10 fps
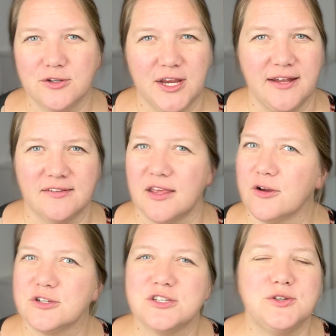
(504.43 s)
chains that
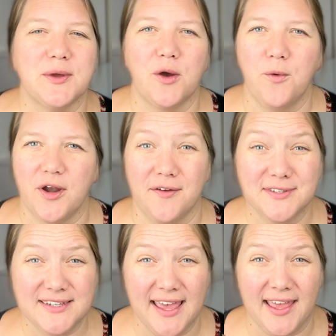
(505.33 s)
you're just doing a one-off
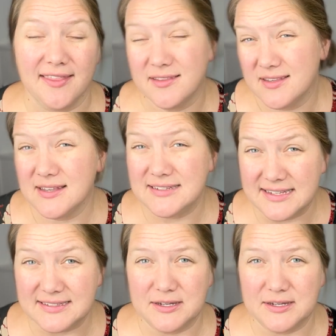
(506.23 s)
stay, this is a decent